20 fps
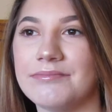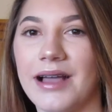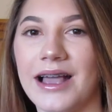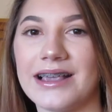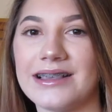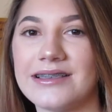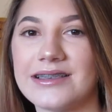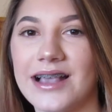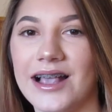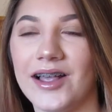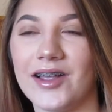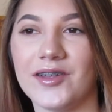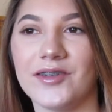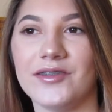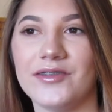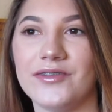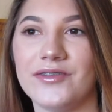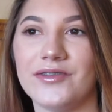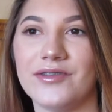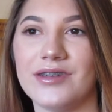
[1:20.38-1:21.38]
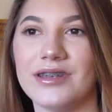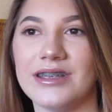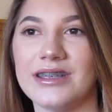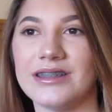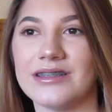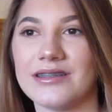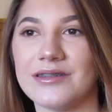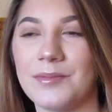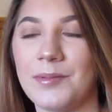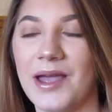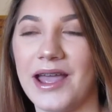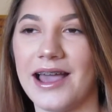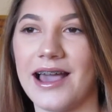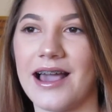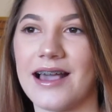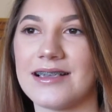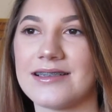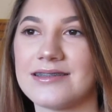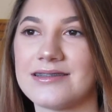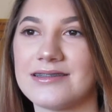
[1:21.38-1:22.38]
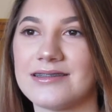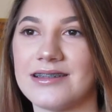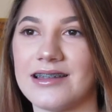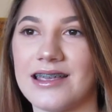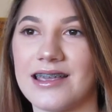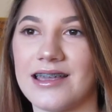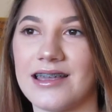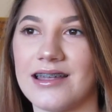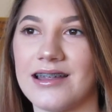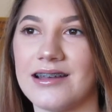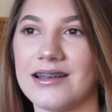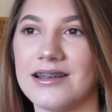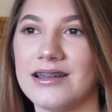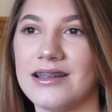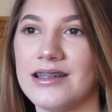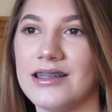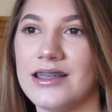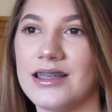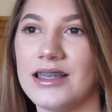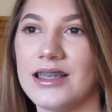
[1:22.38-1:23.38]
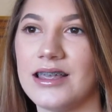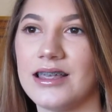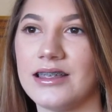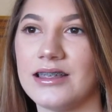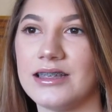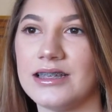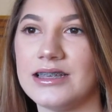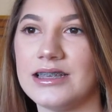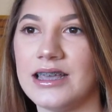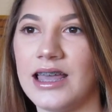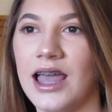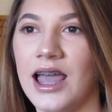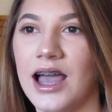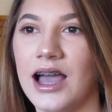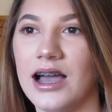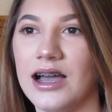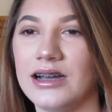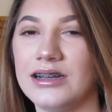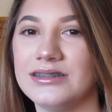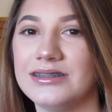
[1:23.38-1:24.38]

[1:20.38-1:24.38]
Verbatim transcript: myself in the past. And yeah.